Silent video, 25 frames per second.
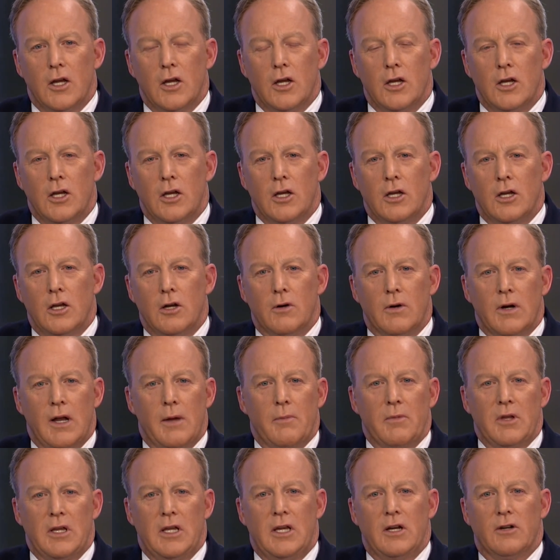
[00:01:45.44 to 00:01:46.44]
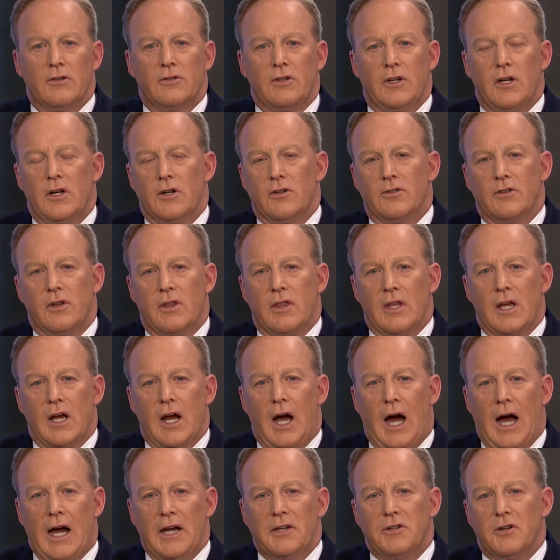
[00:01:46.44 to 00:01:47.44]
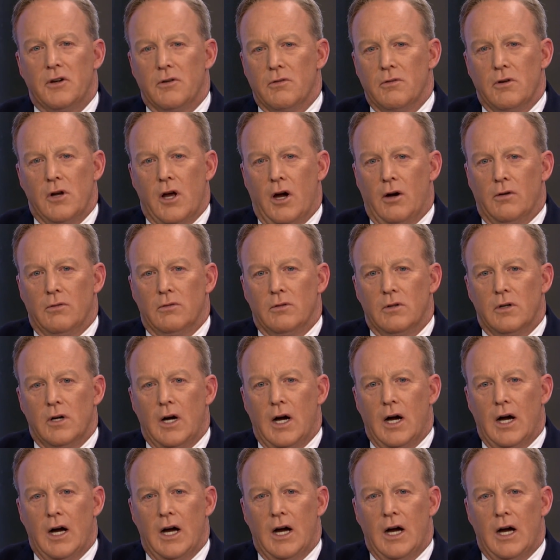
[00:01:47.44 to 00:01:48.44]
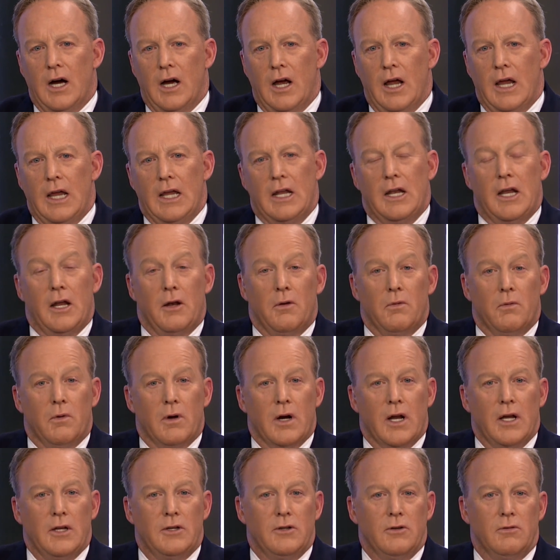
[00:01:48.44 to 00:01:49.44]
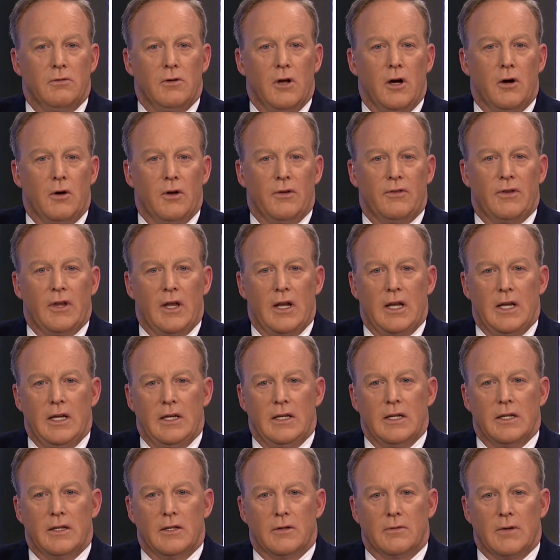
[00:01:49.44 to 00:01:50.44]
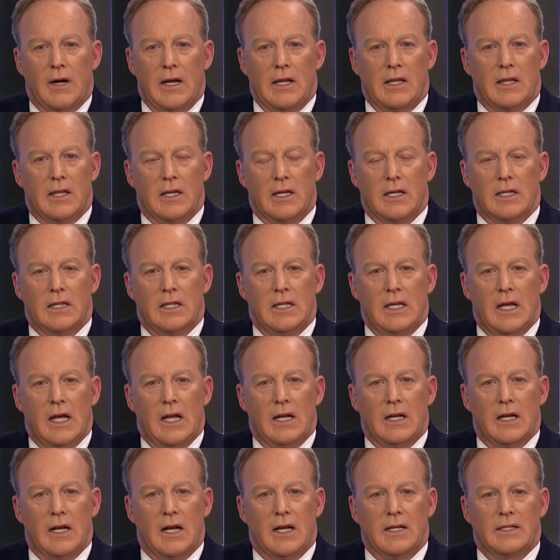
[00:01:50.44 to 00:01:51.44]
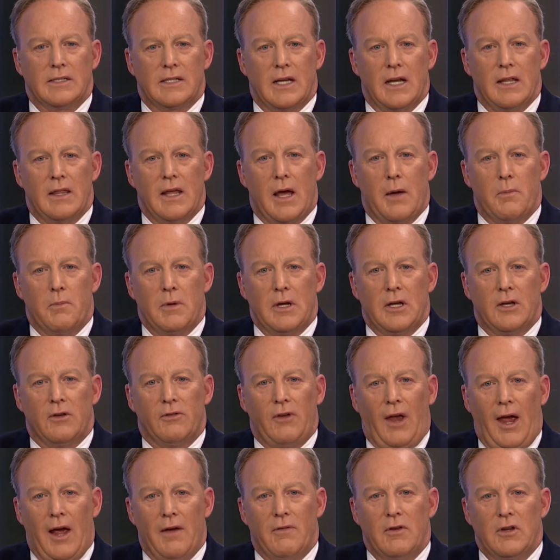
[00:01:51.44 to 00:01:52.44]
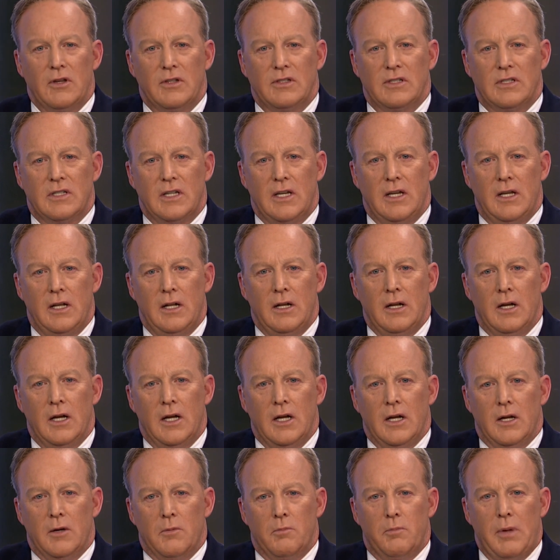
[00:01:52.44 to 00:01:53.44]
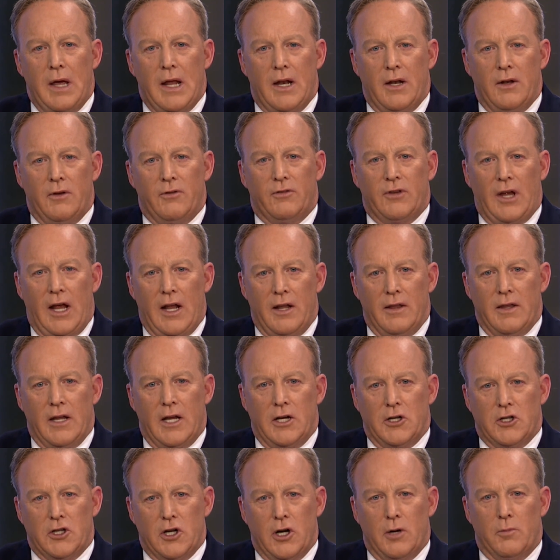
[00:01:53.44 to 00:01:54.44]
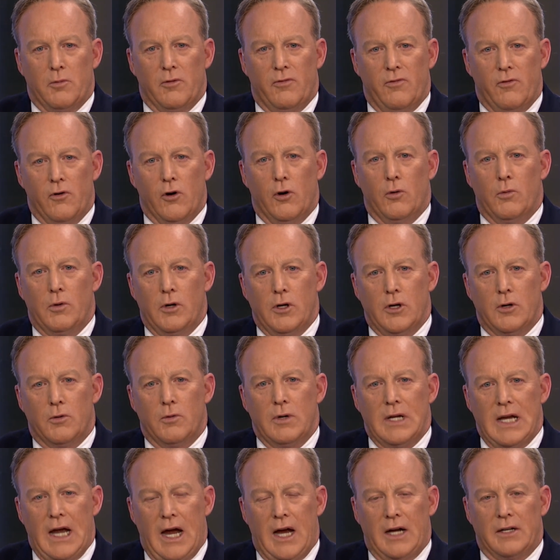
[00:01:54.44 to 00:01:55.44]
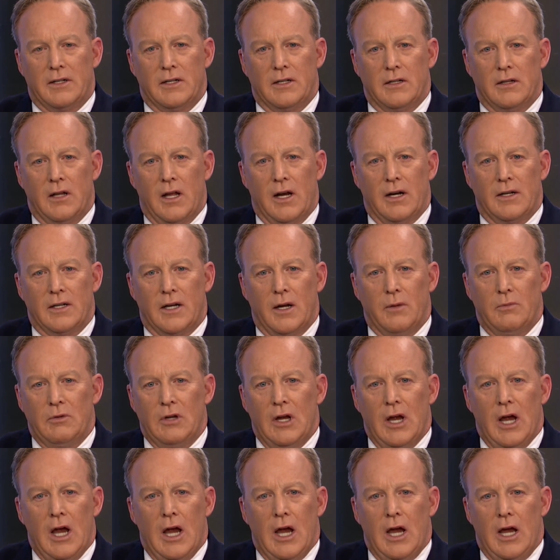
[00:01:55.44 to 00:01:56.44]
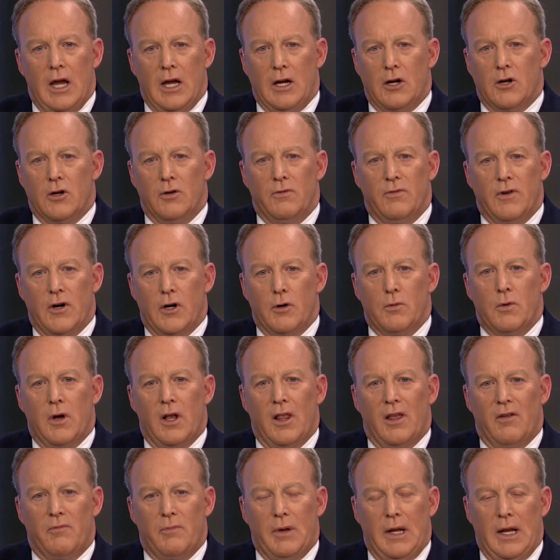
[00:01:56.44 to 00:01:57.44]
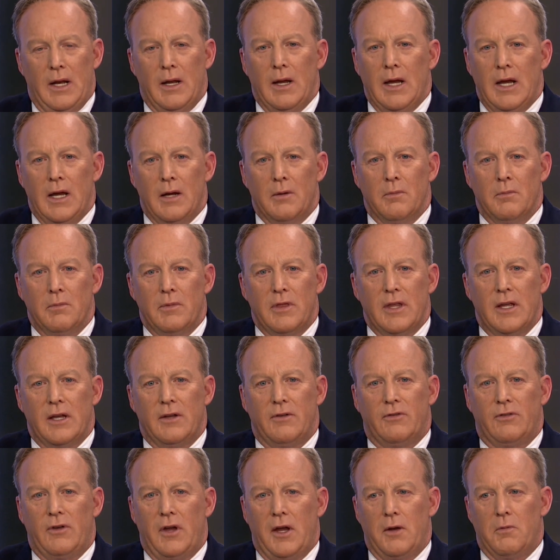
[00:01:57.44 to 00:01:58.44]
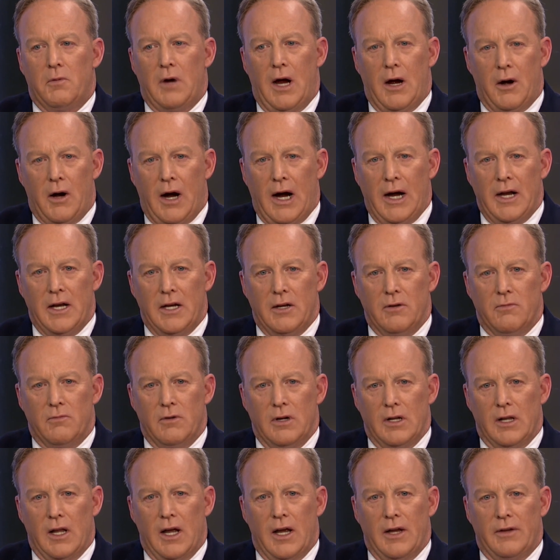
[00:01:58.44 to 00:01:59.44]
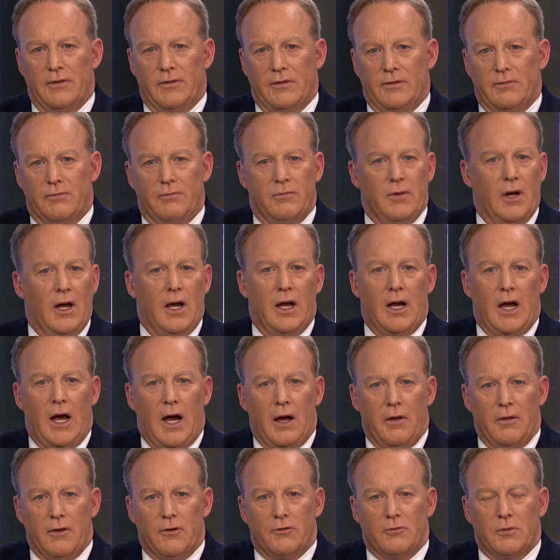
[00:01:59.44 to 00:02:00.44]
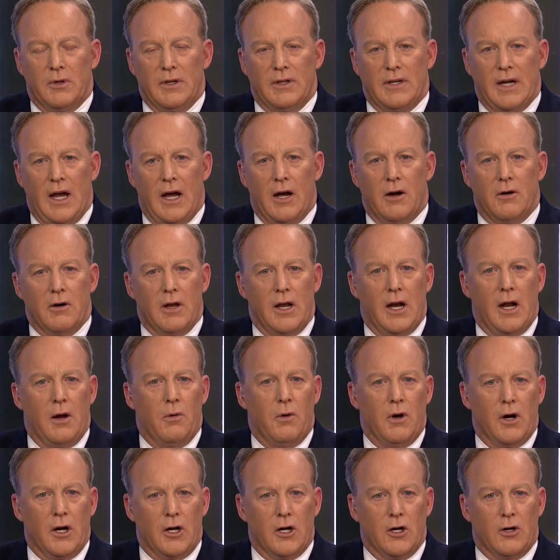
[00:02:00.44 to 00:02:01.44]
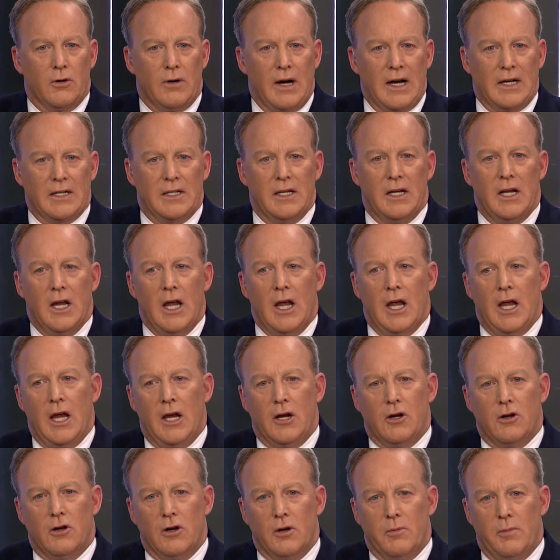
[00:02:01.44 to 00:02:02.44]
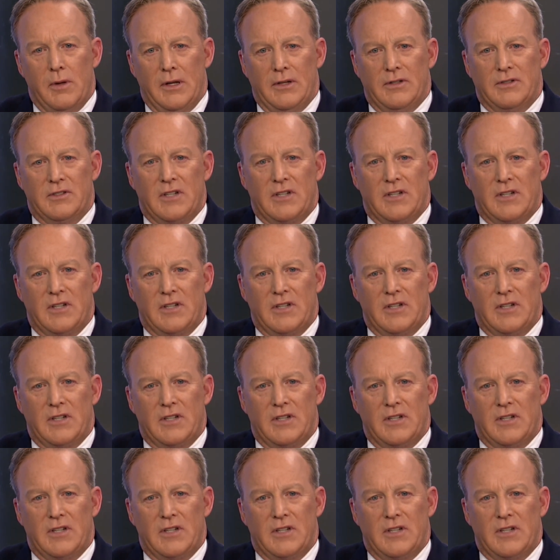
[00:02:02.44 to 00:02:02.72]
You know what, Emily, here's the thing. I don't know. And what I do know is that he did the right thing at the end. And I say that because having sat in that chair before where you're reacting a lot of times, it could very well have been him that said, wow, I didn't realize how this went down and I want to correct it. It could have been